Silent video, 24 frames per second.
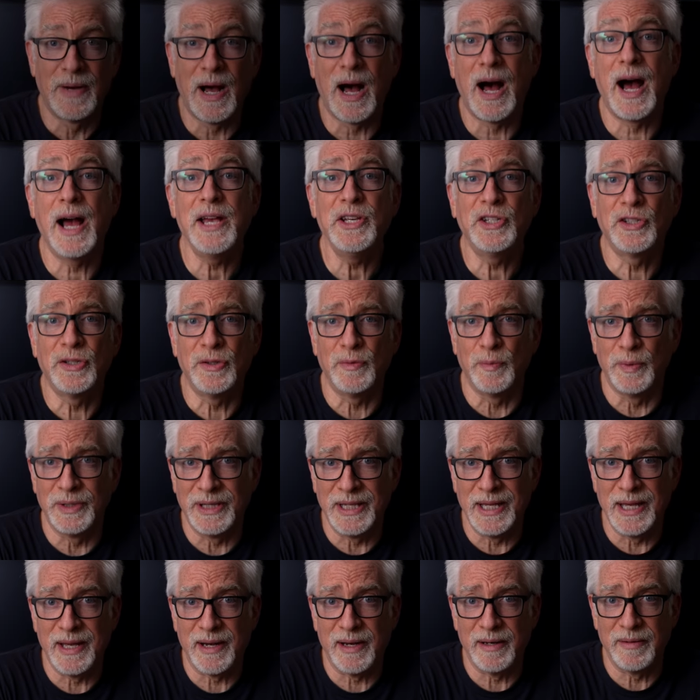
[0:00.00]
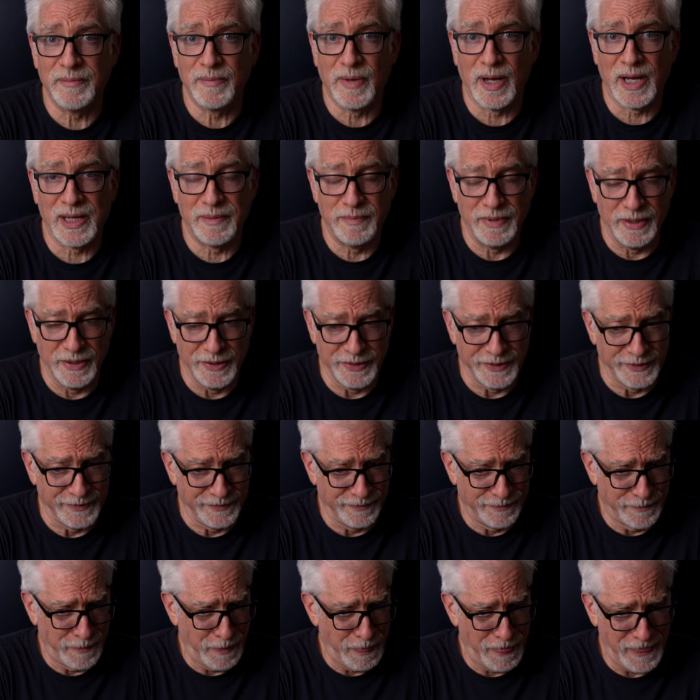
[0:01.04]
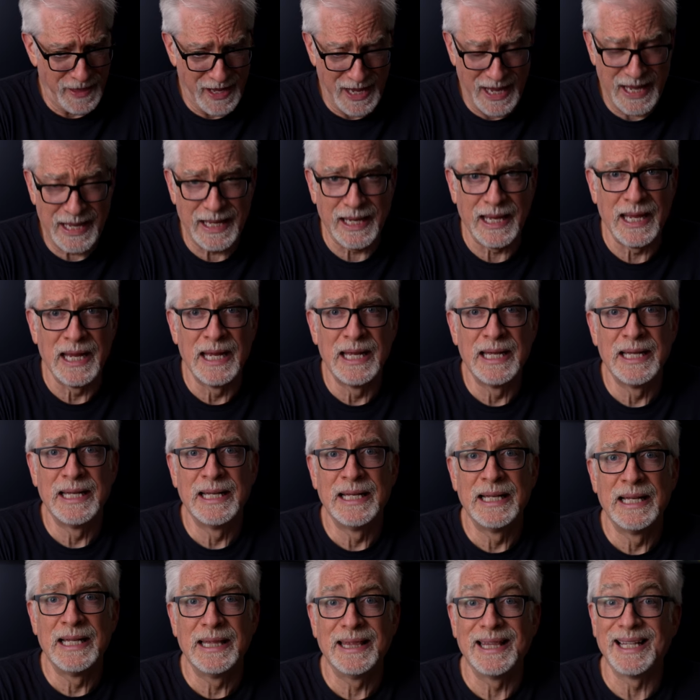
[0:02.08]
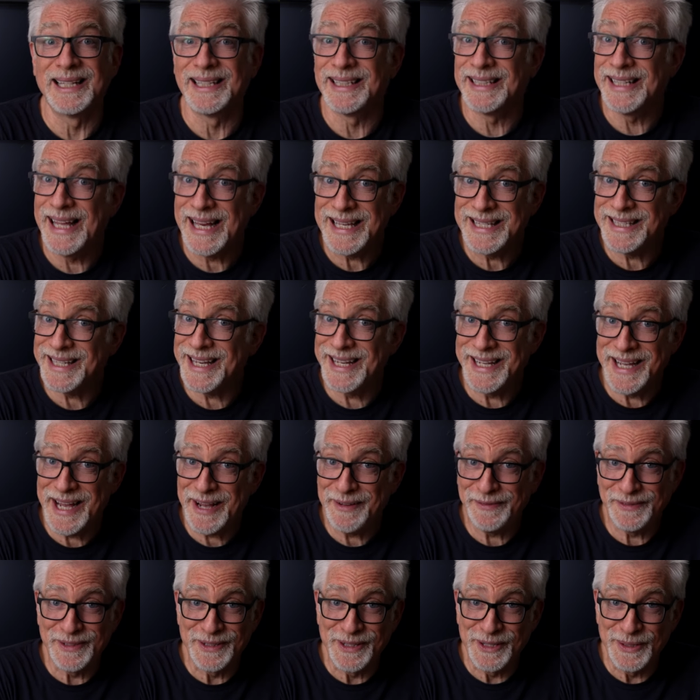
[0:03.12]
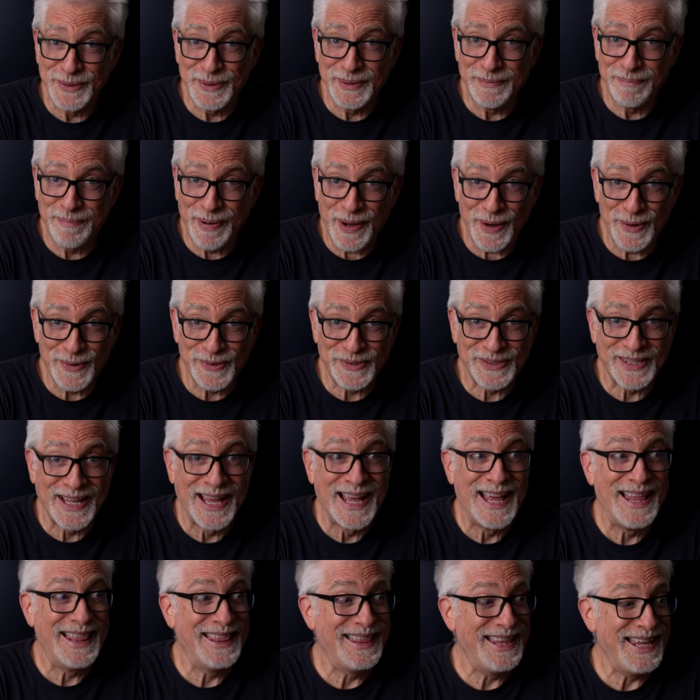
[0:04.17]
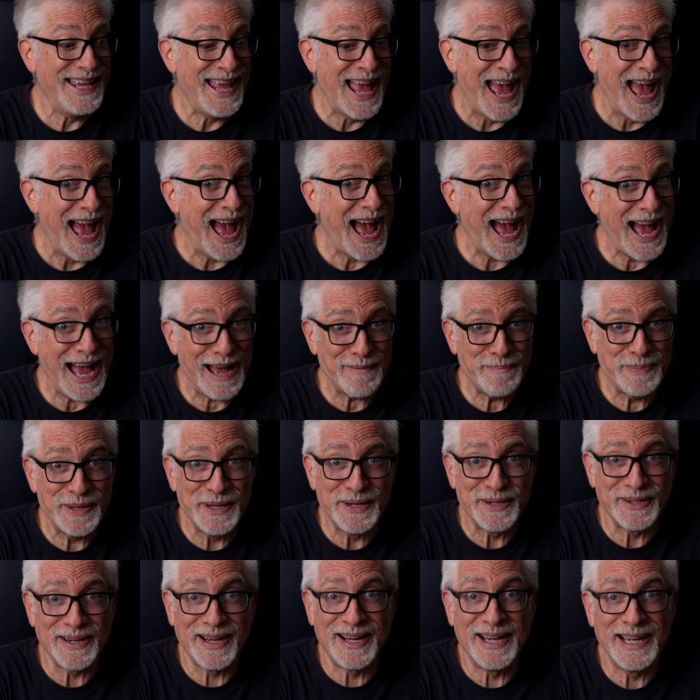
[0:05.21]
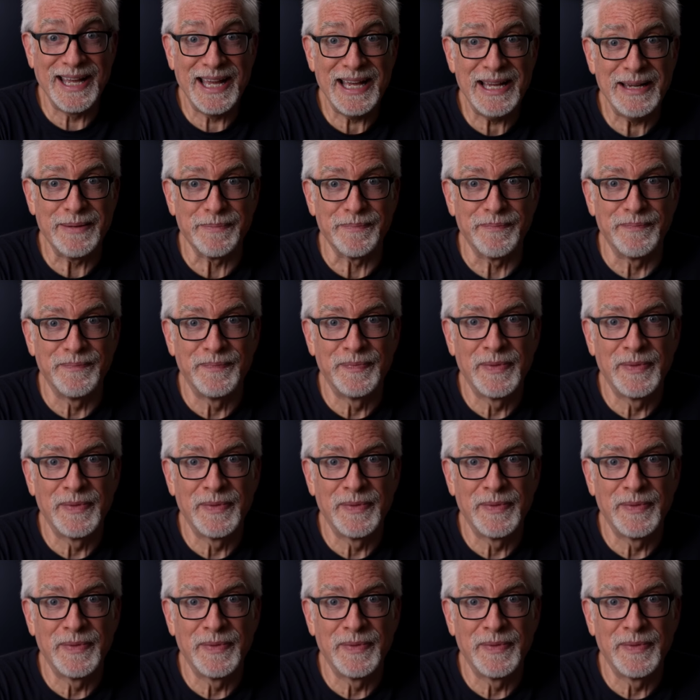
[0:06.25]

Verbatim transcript: I shoot with the edit in mind because, A, the less I have to do in post, the happier I am.